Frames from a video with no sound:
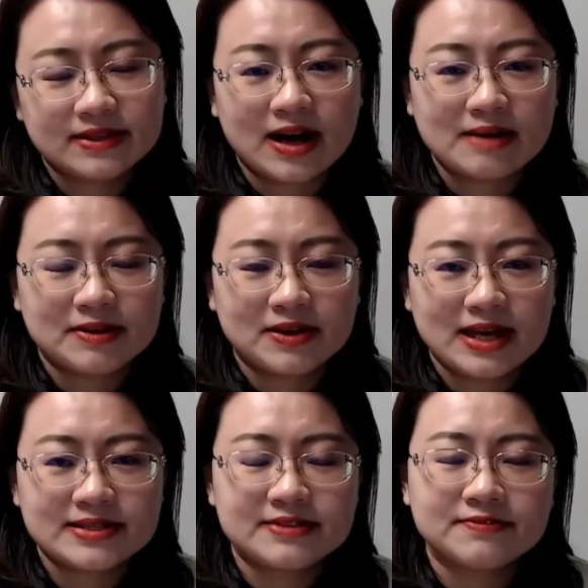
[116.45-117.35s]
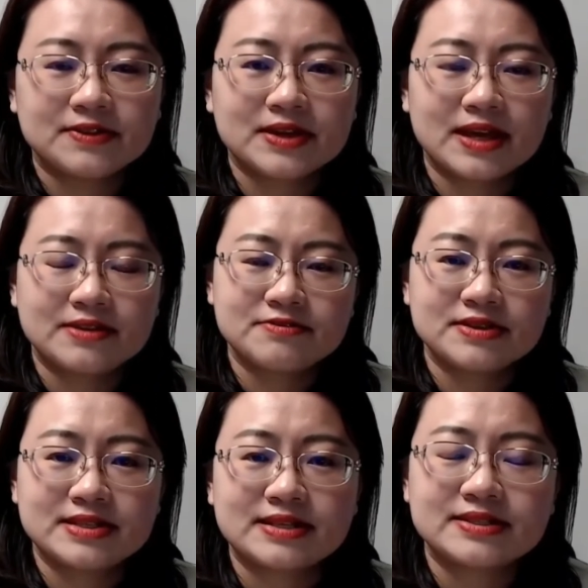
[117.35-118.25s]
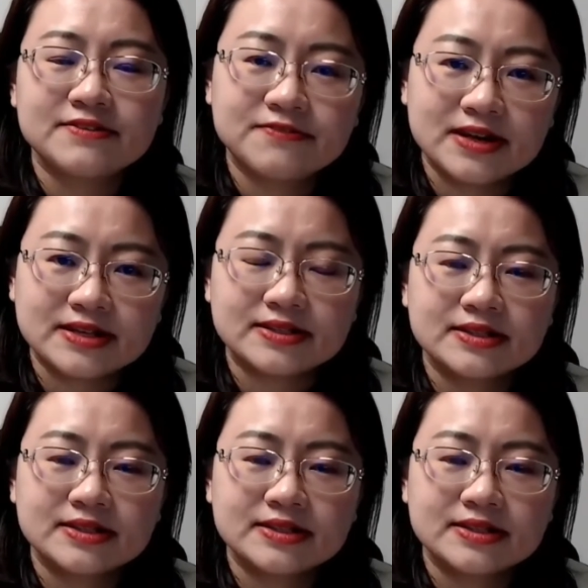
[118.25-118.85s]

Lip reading: common law and civil law countries are different.